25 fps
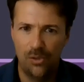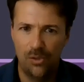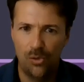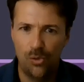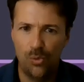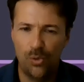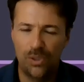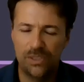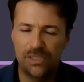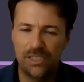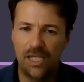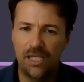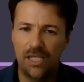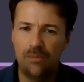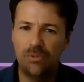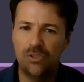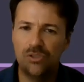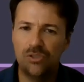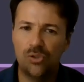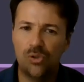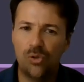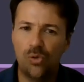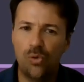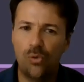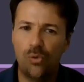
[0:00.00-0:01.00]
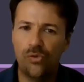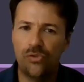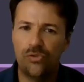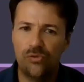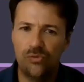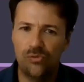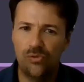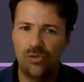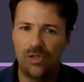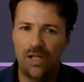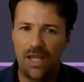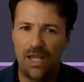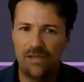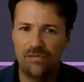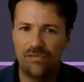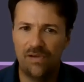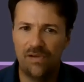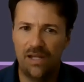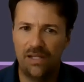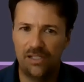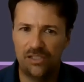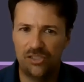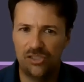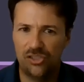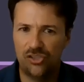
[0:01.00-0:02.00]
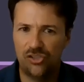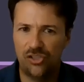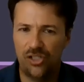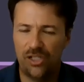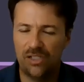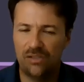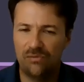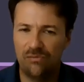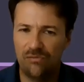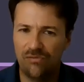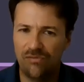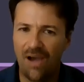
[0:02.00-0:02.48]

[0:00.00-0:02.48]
who is able to go through life and extract